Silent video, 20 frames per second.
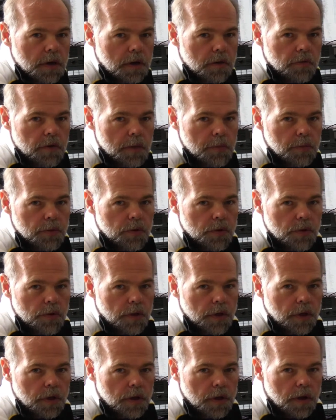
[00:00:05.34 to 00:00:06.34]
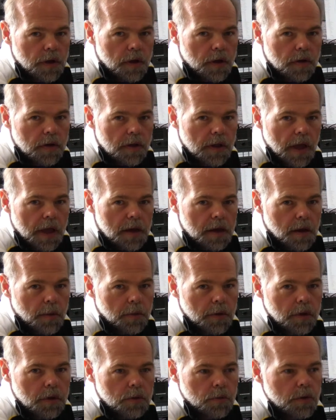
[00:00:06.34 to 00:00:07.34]
and Reaper is a
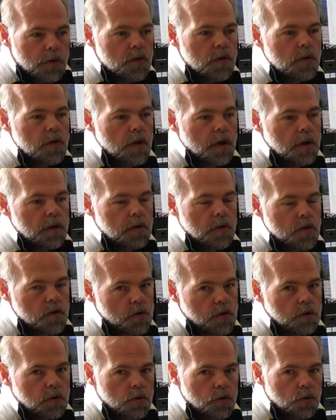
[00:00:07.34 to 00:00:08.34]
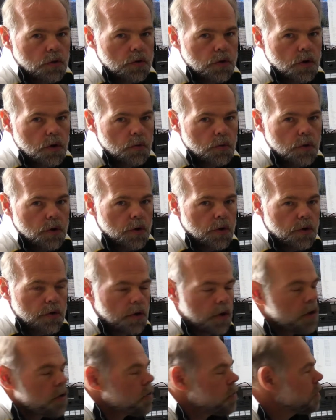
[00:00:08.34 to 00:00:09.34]
DAW, which is a digital audio
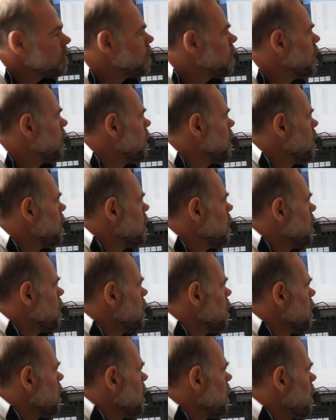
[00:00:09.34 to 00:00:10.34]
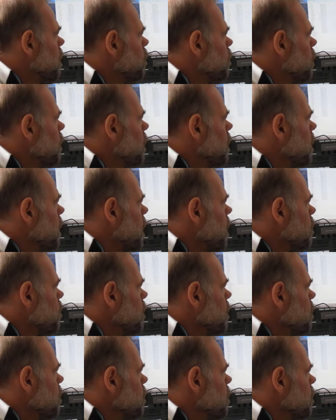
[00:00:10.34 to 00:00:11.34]
workstation. And what it allows
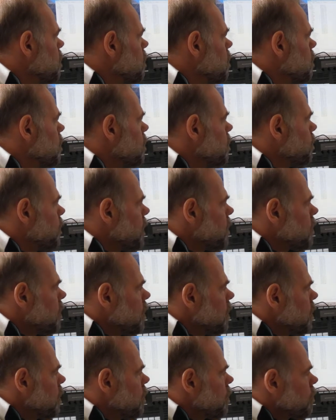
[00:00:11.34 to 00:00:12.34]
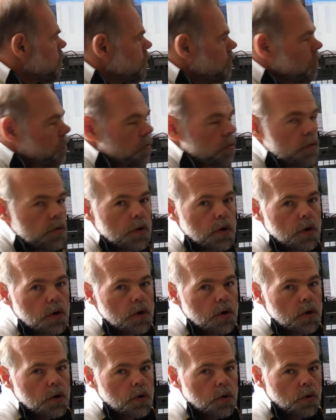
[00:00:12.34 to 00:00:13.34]
me to do is basically go through
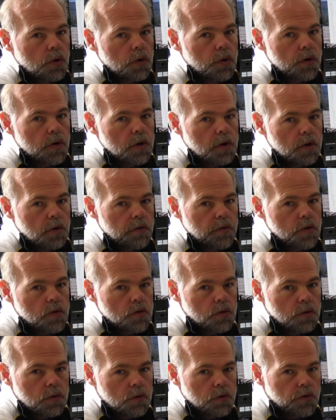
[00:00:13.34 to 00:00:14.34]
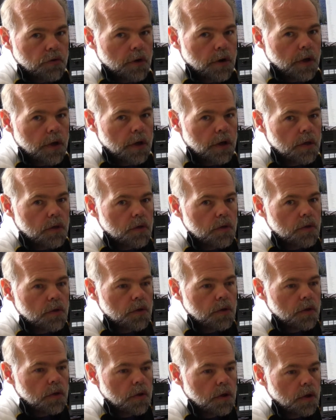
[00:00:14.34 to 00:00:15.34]
all the individual
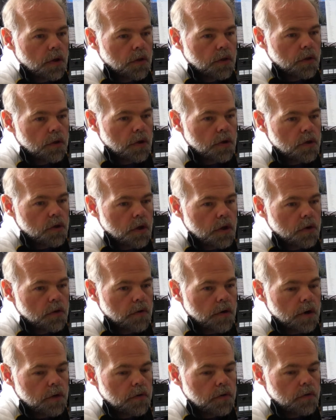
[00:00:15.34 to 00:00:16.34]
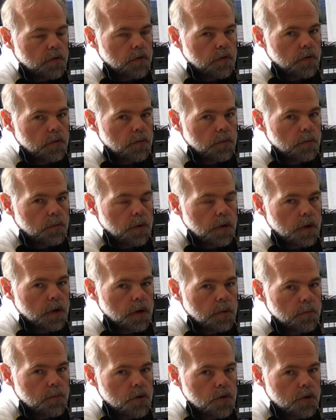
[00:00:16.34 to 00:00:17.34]
tracks that I generated from
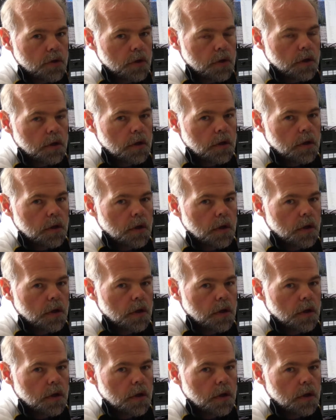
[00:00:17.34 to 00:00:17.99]
Machine,